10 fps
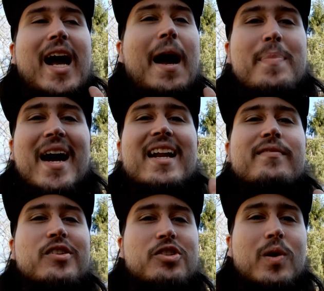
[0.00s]
I'm not
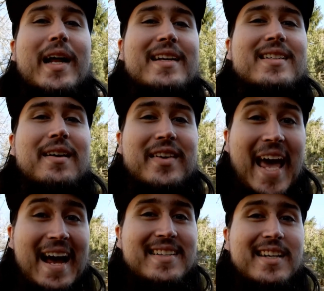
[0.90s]
even sure it has enough
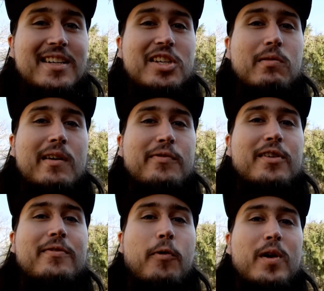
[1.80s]
gas in it to run
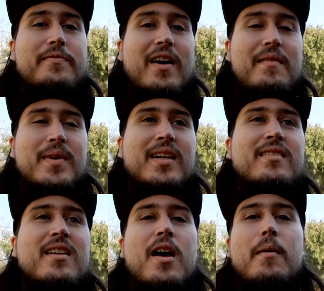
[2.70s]
for 45 minutes,